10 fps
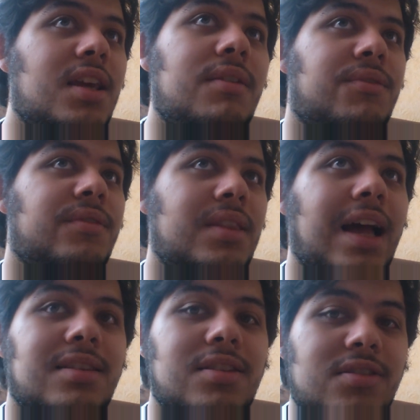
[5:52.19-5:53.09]
if
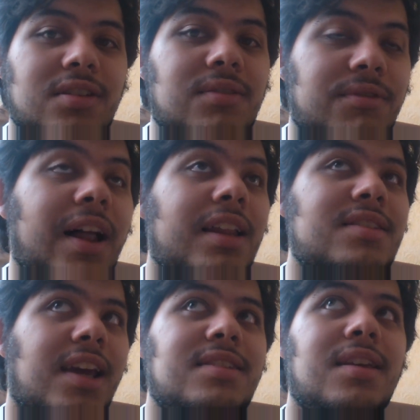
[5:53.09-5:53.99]
that doesn't
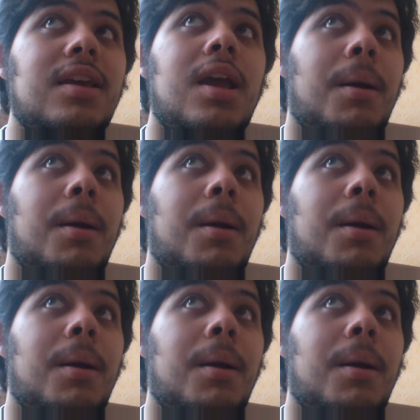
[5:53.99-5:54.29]
validate